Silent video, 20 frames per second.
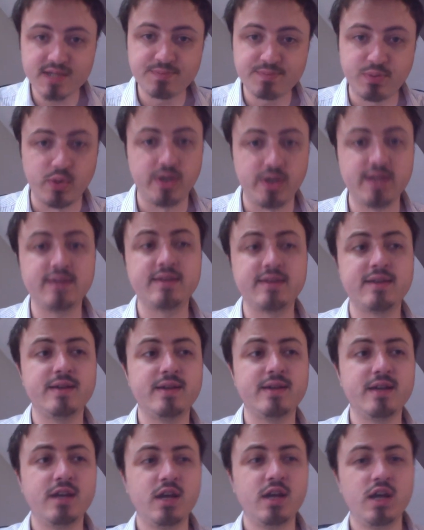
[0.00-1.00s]
point,
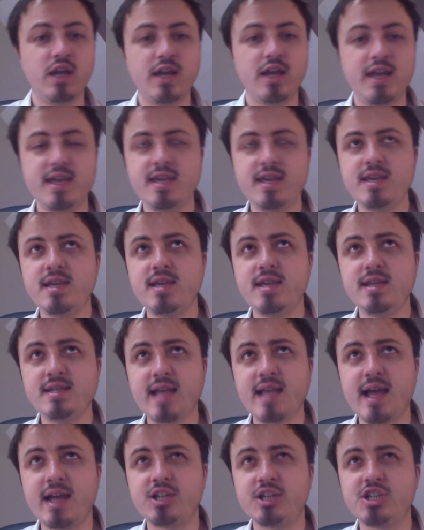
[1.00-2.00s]
he is
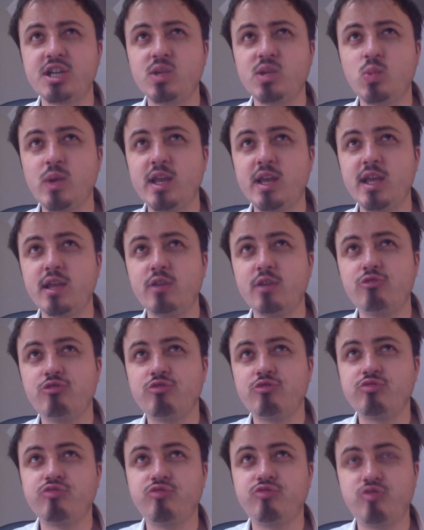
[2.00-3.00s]
actually winning
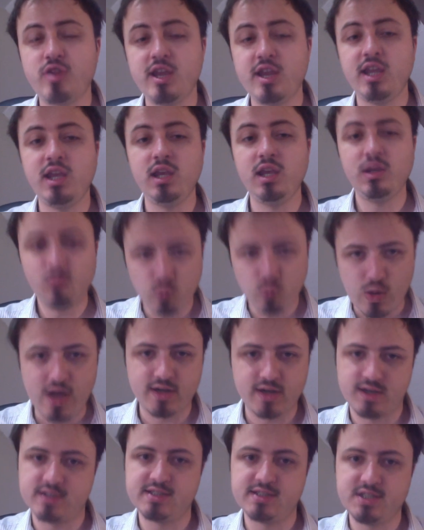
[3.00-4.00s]
3-1
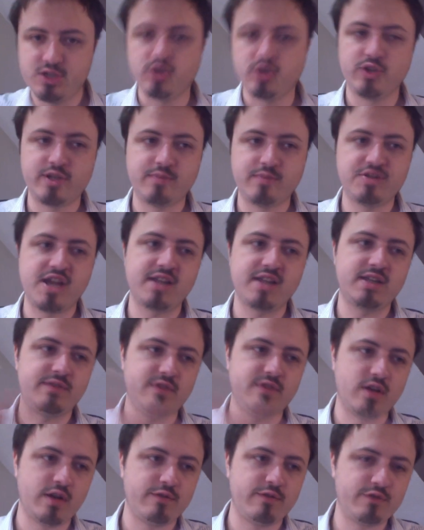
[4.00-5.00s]
because he's got the objective
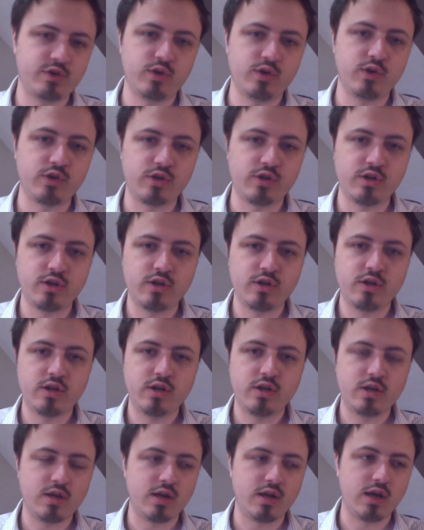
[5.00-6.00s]
and I've took
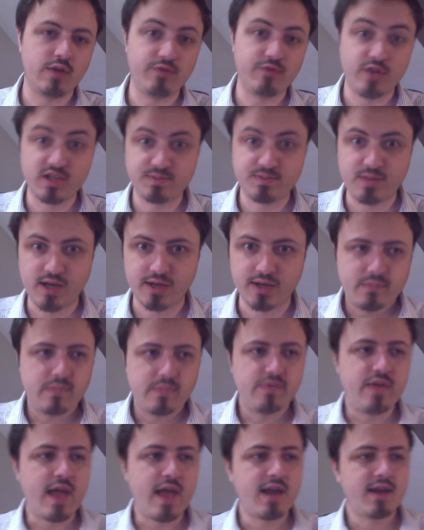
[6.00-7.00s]
first blood.
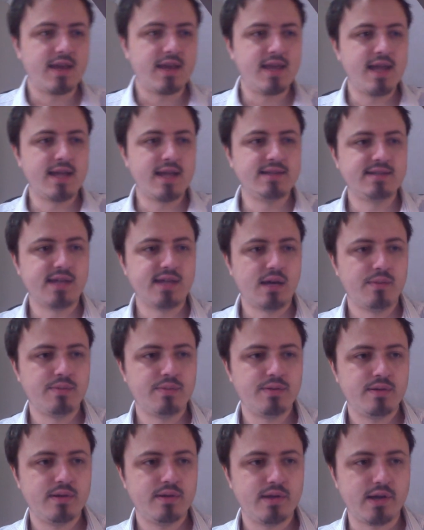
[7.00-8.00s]
Then he ends
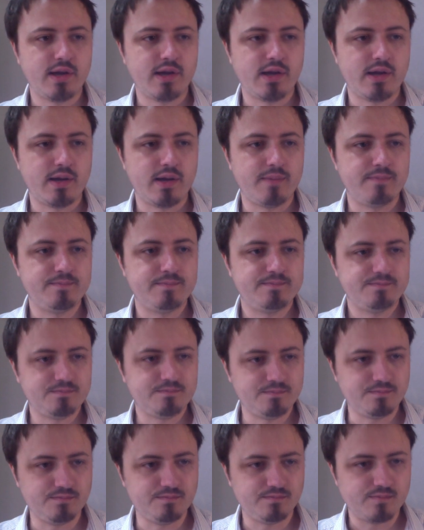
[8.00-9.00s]
up
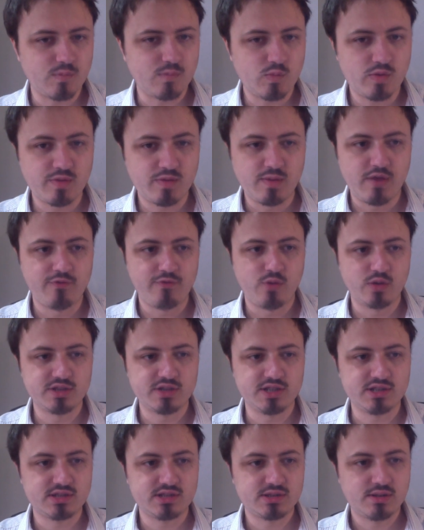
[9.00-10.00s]
with my
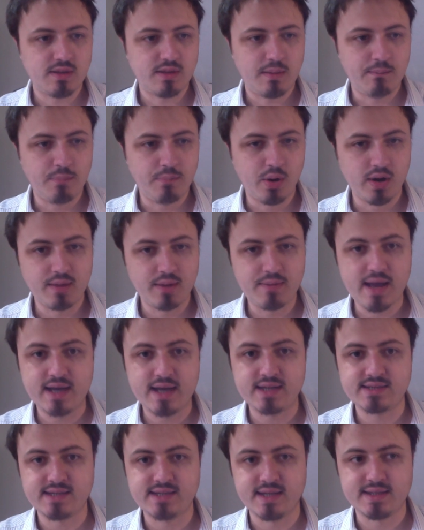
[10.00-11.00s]
forces pulling
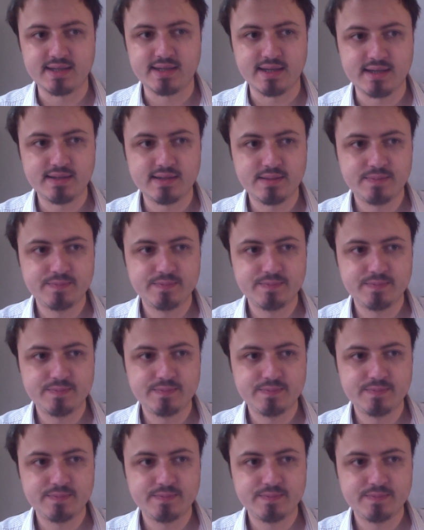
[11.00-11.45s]
back as they did,